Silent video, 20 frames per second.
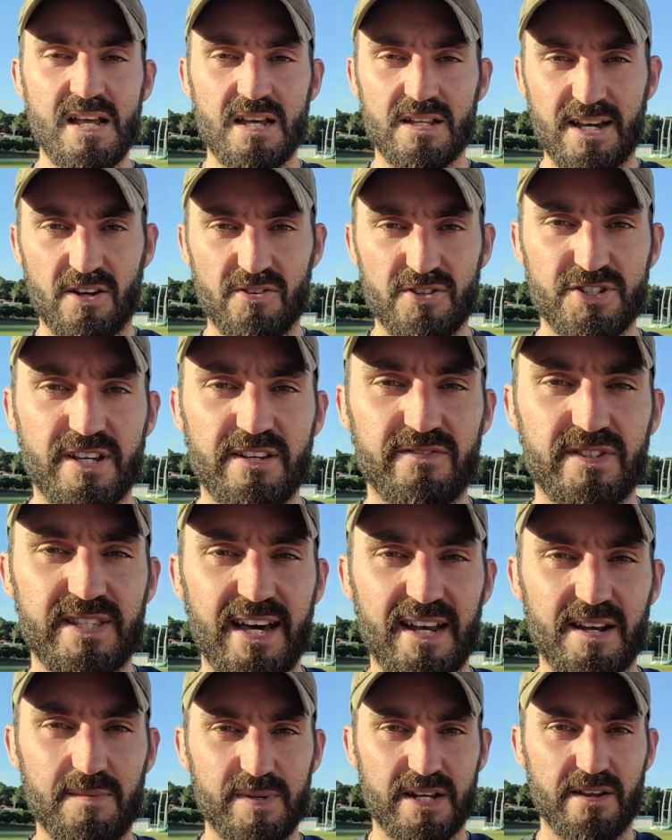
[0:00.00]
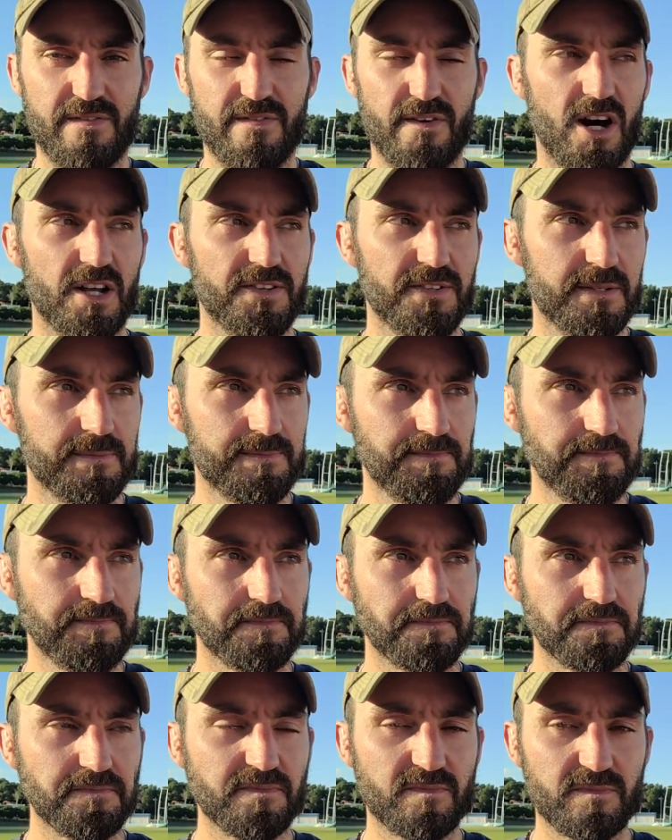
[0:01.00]
Now that you've given that a bit of thought,
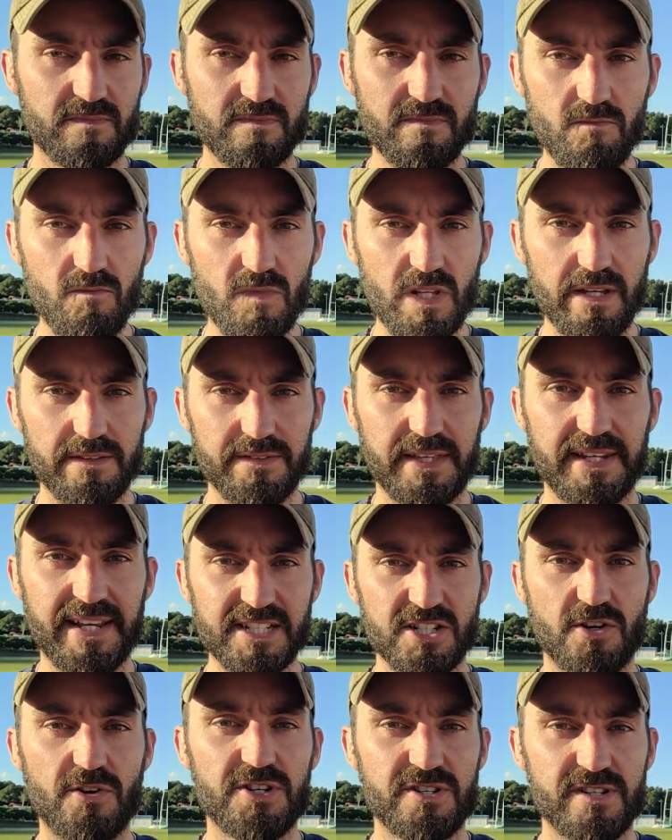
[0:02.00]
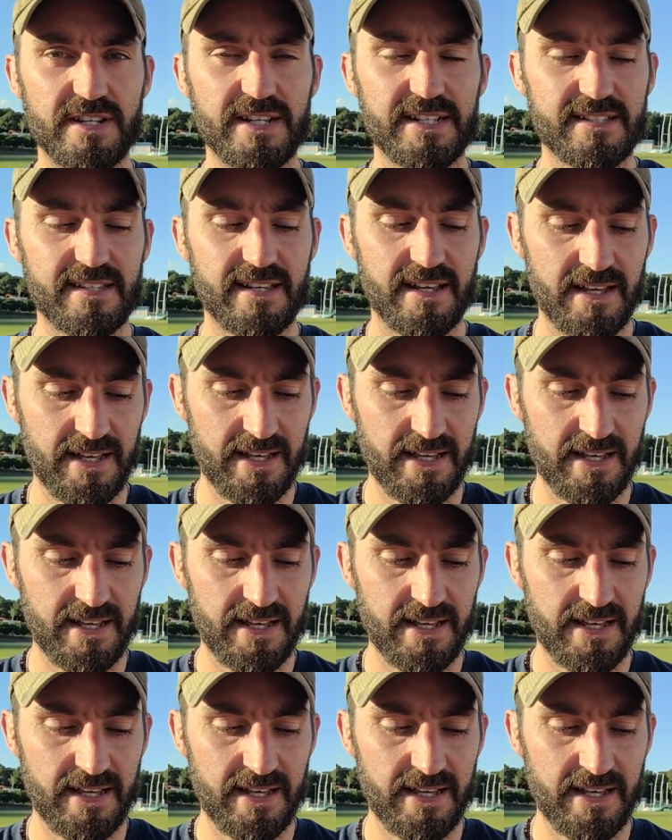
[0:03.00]
the next question is,